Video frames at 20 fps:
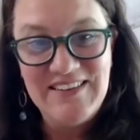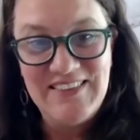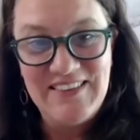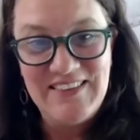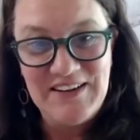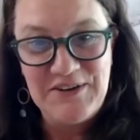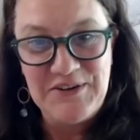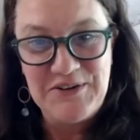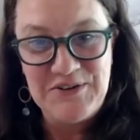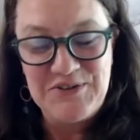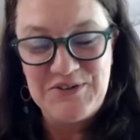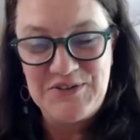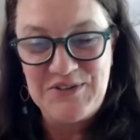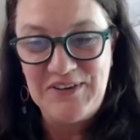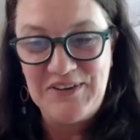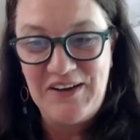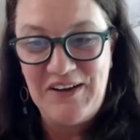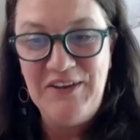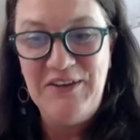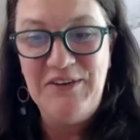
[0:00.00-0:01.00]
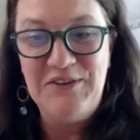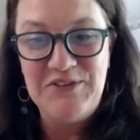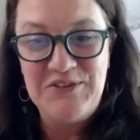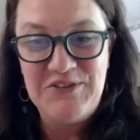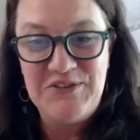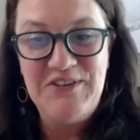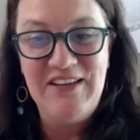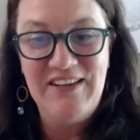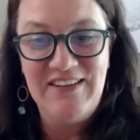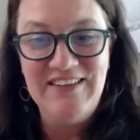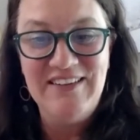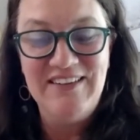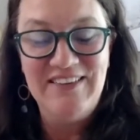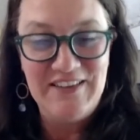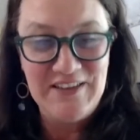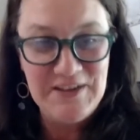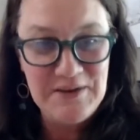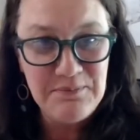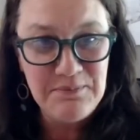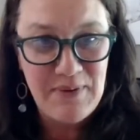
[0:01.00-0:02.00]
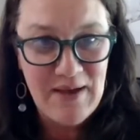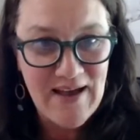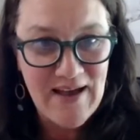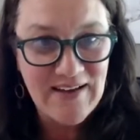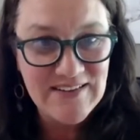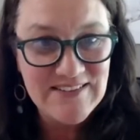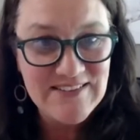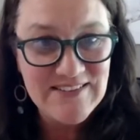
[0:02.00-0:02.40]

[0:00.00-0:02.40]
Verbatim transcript: there's understanding the impact.